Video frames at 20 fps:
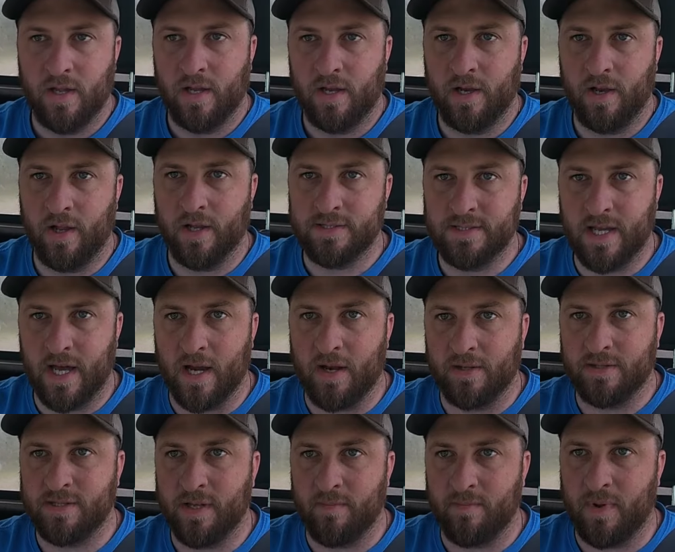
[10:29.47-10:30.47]
You know, it's kind
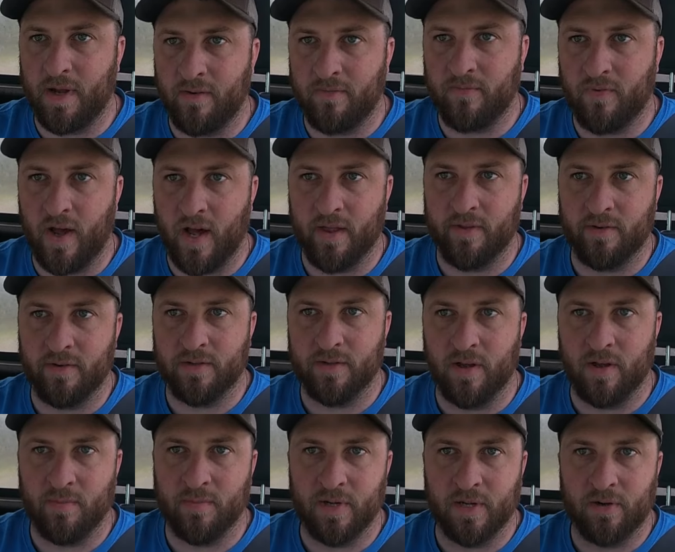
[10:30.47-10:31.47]
of something my father
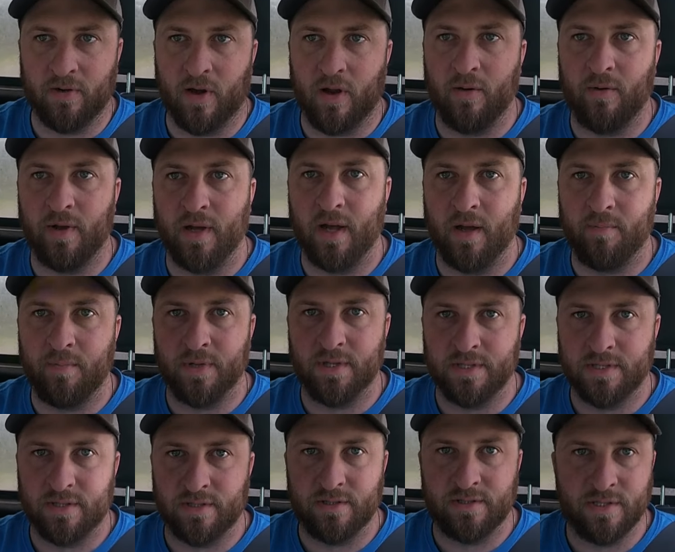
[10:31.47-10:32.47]
taught me growing up,
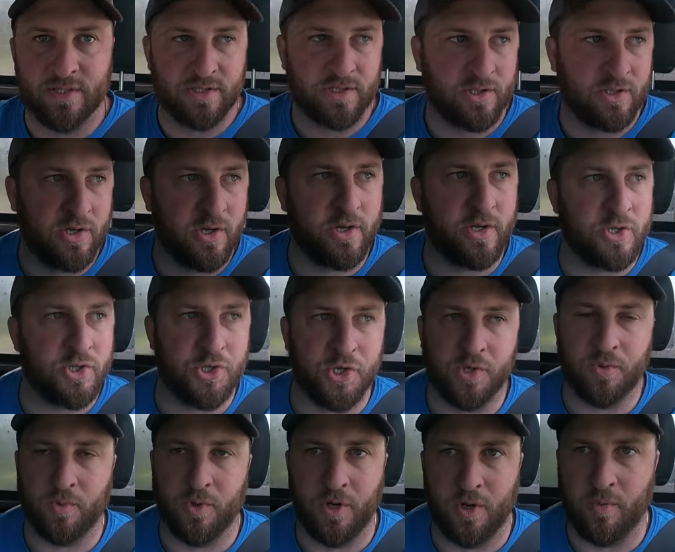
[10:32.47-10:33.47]
is just coulda,
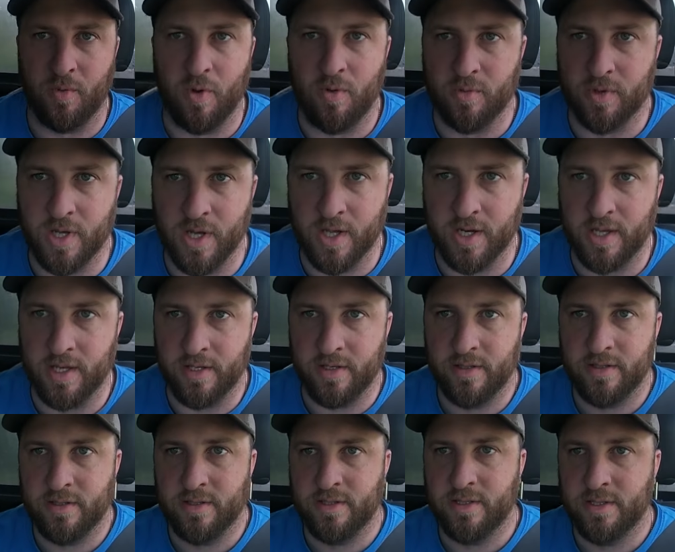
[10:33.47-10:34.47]
shoulda, woulda when cut it.
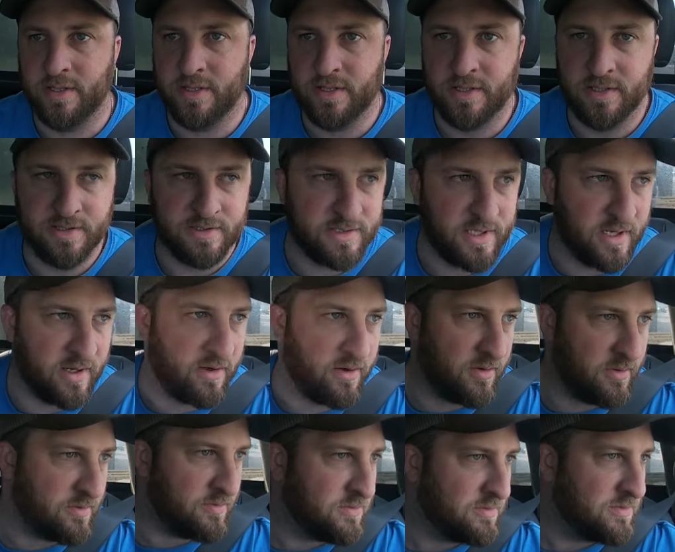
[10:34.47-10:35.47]
So,